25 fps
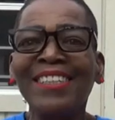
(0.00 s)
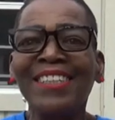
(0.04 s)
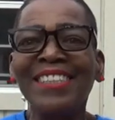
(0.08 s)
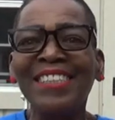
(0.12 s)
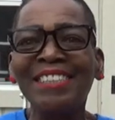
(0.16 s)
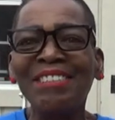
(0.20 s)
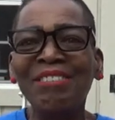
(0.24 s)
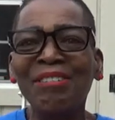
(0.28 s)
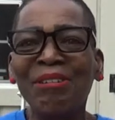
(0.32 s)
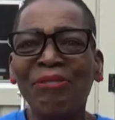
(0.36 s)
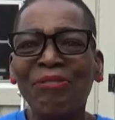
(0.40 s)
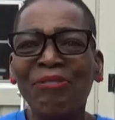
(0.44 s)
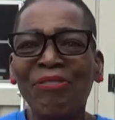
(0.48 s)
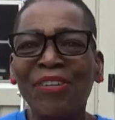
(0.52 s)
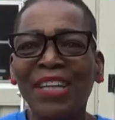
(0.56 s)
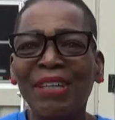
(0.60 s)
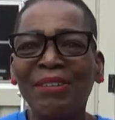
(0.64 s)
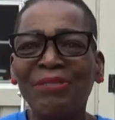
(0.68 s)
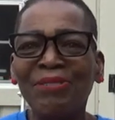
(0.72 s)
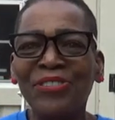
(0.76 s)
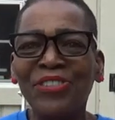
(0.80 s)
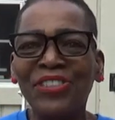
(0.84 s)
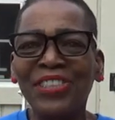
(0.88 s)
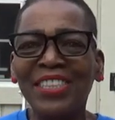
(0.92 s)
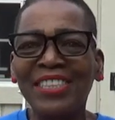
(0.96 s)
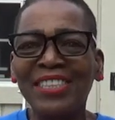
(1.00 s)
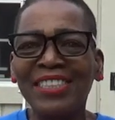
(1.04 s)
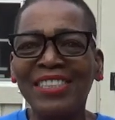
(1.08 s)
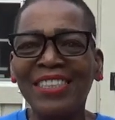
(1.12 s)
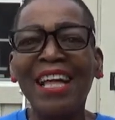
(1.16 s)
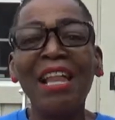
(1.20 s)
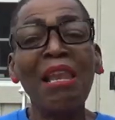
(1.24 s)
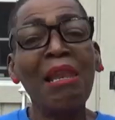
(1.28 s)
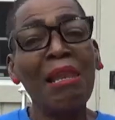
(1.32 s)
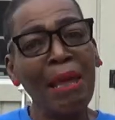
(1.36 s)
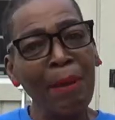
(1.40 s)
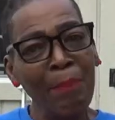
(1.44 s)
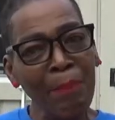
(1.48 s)
your favorite?
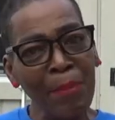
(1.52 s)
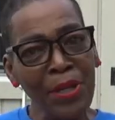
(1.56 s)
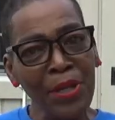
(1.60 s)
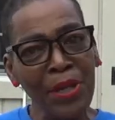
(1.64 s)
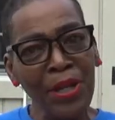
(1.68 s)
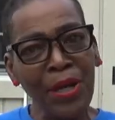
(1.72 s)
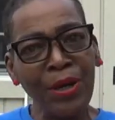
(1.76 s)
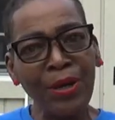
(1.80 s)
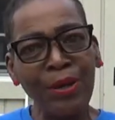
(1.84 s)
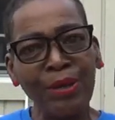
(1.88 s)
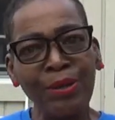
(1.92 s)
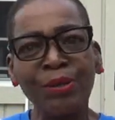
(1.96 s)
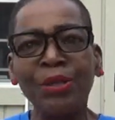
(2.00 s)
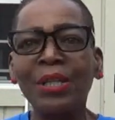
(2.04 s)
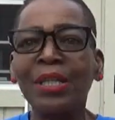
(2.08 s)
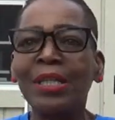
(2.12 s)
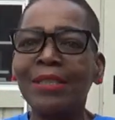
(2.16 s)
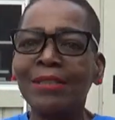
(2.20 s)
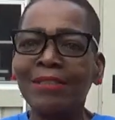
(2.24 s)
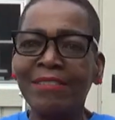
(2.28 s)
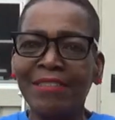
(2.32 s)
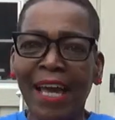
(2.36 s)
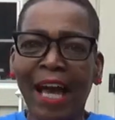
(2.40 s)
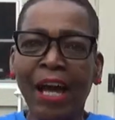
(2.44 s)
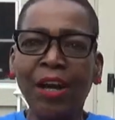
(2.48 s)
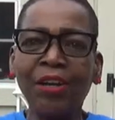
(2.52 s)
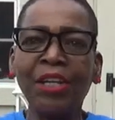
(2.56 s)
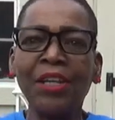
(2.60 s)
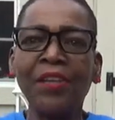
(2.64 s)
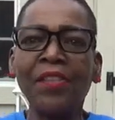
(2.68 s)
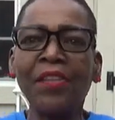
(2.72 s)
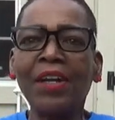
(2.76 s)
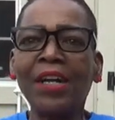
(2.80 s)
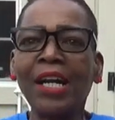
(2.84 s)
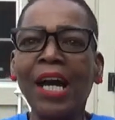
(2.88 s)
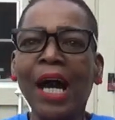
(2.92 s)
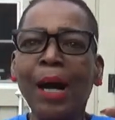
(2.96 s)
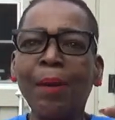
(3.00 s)
Let me know down in the
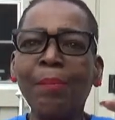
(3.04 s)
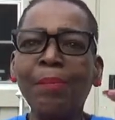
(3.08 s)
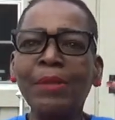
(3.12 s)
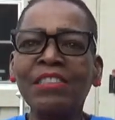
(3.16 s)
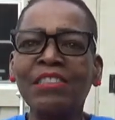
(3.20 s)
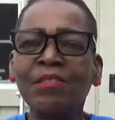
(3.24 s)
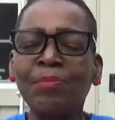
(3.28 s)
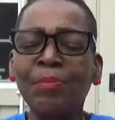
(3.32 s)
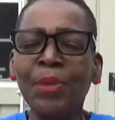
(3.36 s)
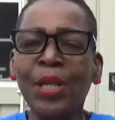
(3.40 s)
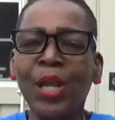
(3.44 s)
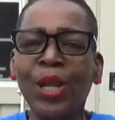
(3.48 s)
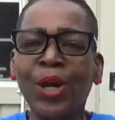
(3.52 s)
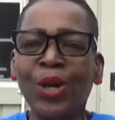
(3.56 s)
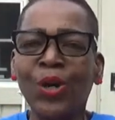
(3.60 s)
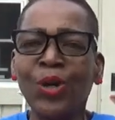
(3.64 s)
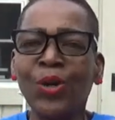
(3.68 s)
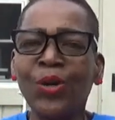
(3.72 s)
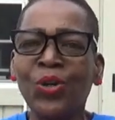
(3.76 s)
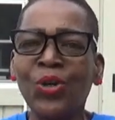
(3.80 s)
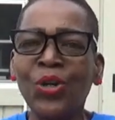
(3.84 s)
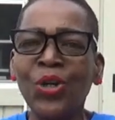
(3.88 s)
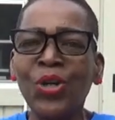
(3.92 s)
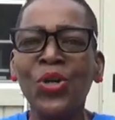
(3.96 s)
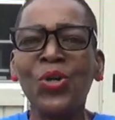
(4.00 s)
comments below